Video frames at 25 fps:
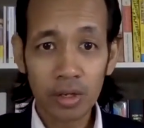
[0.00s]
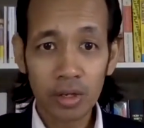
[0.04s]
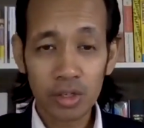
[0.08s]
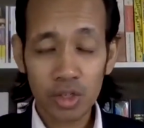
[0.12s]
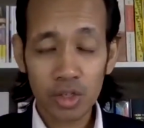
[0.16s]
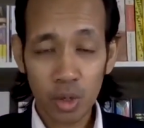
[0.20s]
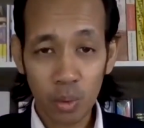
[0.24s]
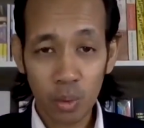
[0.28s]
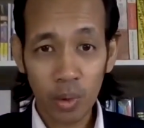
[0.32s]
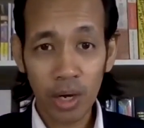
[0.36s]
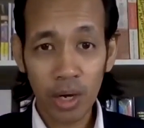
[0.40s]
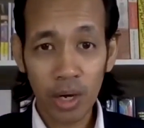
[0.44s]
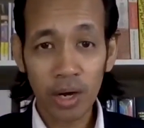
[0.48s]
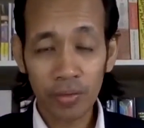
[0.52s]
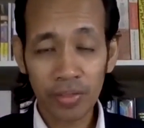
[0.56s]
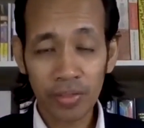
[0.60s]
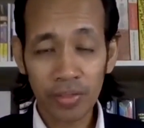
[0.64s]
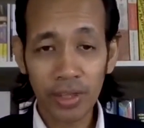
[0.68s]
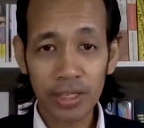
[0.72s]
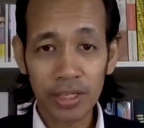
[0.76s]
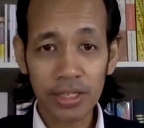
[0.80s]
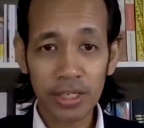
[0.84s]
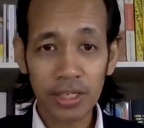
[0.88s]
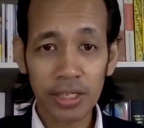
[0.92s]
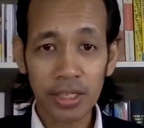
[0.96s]
So one of the
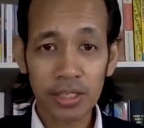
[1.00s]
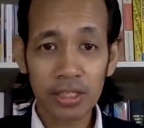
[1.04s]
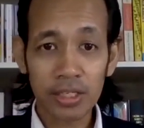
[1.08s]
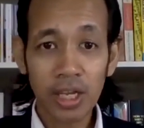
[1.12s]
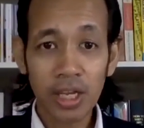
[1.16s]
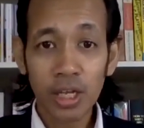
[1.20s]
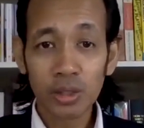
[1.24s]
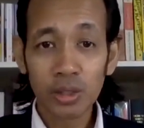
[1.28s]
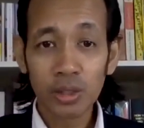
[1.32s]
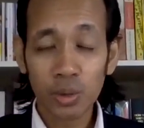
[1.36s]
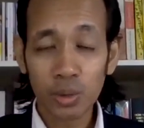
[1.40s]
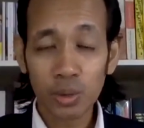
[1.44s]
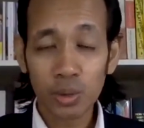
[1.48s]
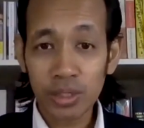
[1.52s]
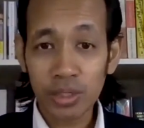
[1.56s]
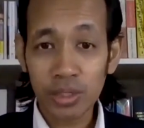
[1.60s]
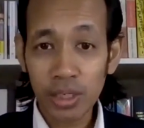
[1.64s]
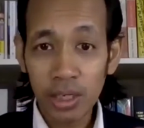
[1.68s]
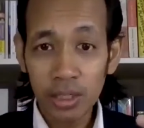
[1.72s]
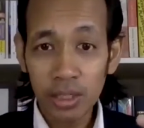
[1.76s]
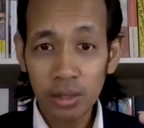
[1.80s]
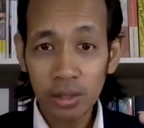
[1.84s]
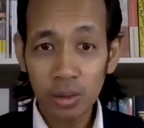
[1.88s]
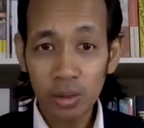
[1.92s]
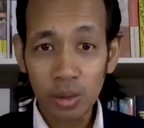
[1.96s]
things is to
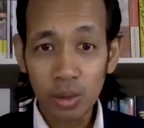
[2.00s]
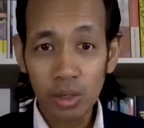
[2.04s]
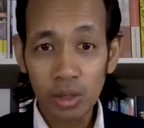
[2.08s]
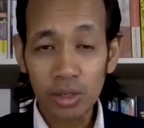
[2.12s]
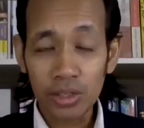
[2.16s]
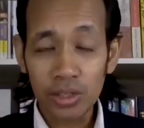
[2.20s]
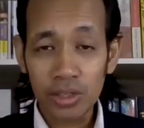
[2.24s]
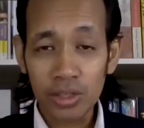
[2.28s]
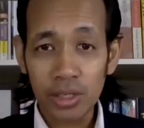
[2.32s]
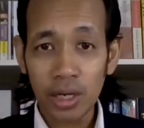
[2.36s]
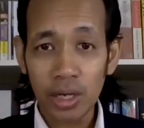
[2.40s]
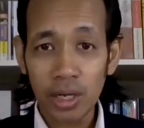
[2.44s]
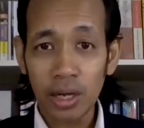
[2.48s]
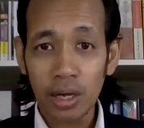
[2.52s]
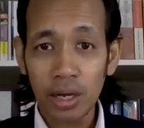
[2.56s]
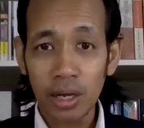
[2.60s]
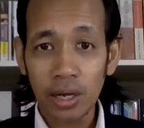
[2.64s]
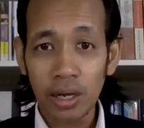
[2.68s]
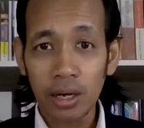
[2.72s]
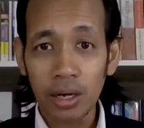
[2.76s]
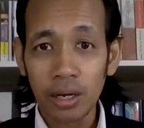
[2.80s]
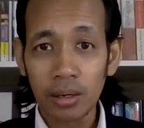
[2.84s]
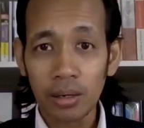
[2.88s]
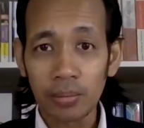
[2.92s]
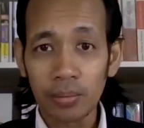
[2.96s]
turn those
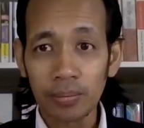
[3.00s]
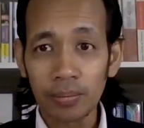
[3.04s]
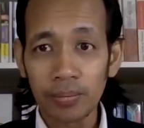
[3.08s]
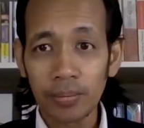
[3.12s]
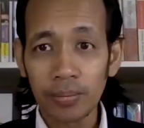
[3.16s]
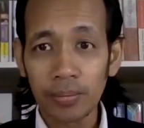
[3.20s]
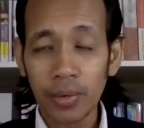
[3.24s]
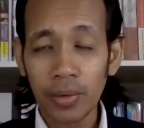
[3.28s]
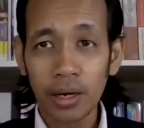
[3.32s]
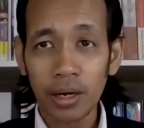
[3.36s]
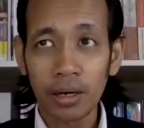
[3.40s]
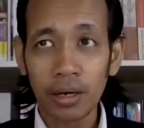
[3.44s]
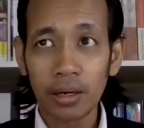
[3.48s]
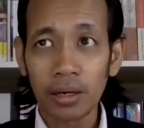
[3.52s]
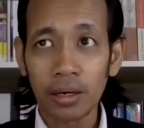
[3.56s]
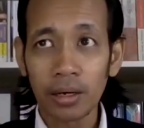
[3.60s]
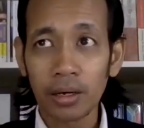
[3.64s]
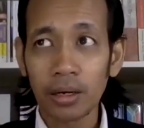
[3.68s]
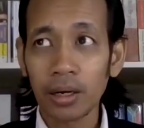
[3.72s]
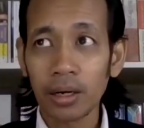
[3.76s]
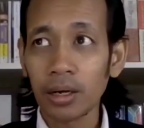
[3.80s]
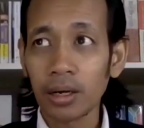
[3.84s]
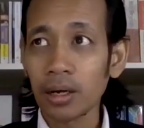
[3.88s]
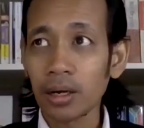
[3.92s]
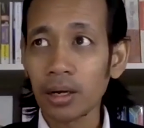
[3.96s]
um,
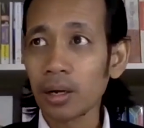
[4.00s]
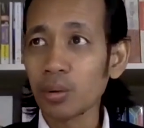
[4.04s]
uh,